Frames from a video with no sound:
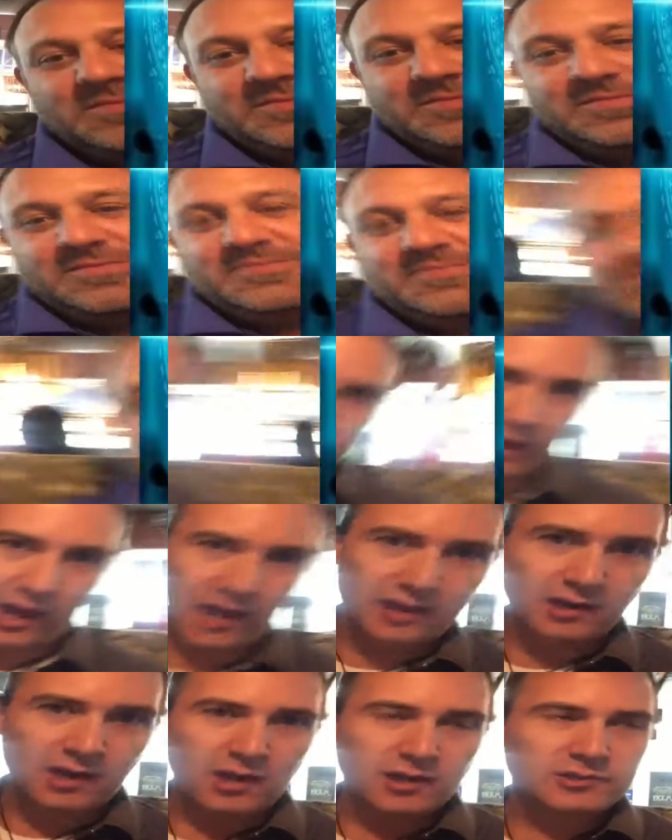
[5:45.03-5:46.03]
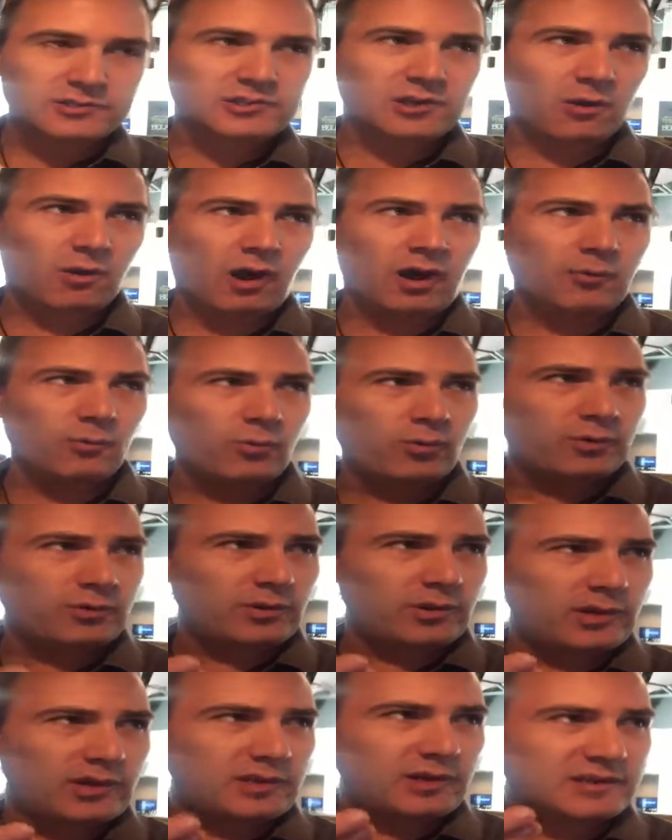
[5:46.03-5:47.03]
you guys know that. So
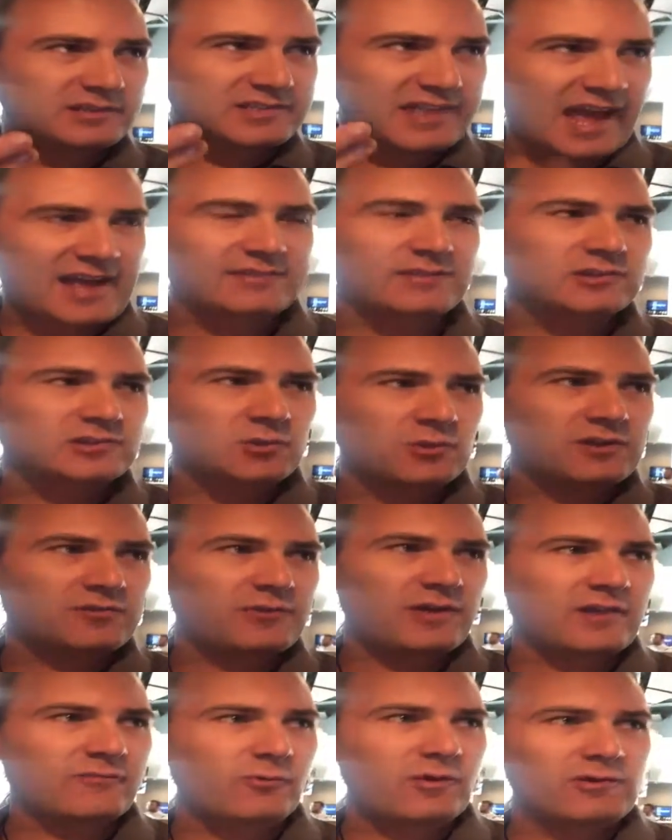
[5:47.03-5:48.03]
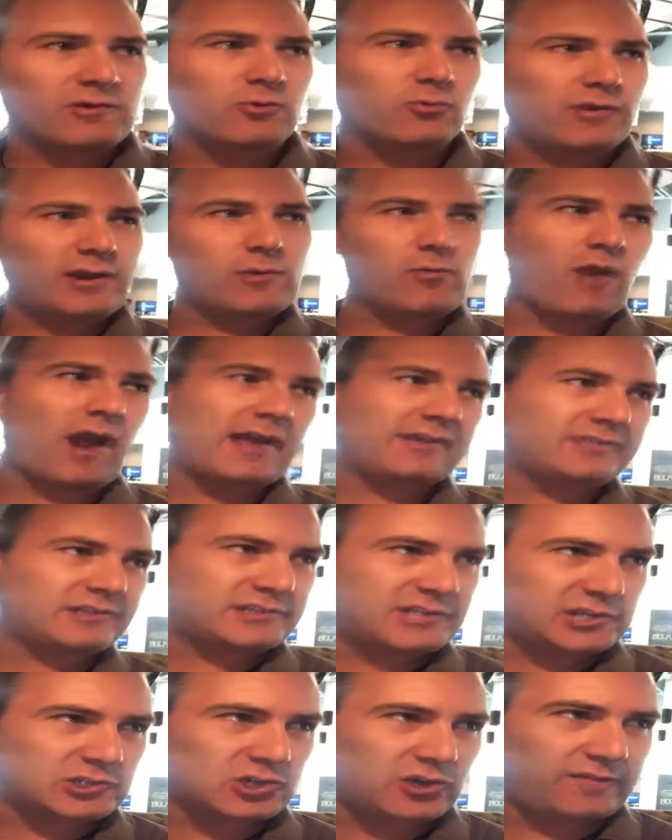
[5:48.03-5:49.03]
is that the sort of thing, if we were to rewrite the
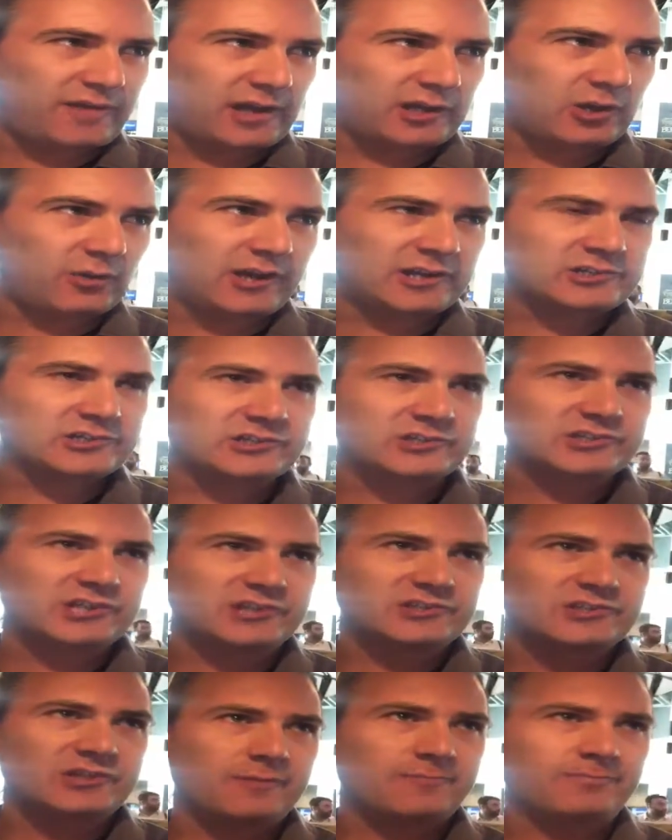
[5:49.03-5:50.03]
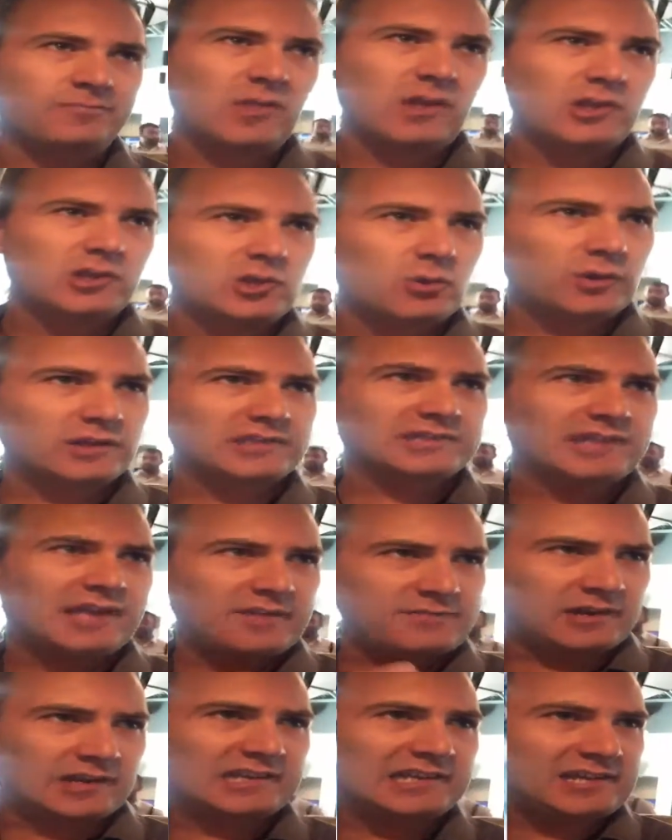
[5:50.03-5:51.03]
teacher evaluation system, you had
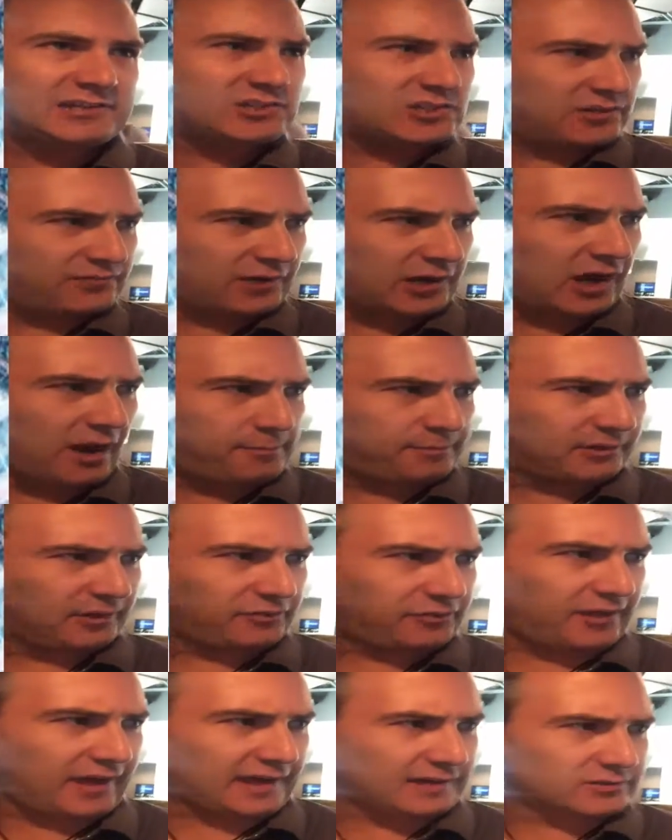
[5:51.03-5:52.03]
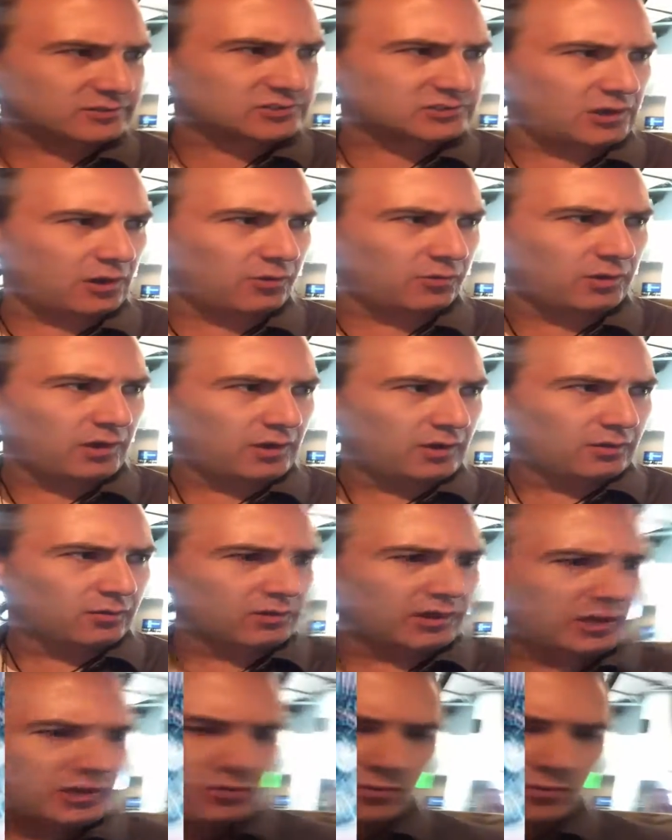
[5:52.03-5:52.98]
given a list of a couple of things. So can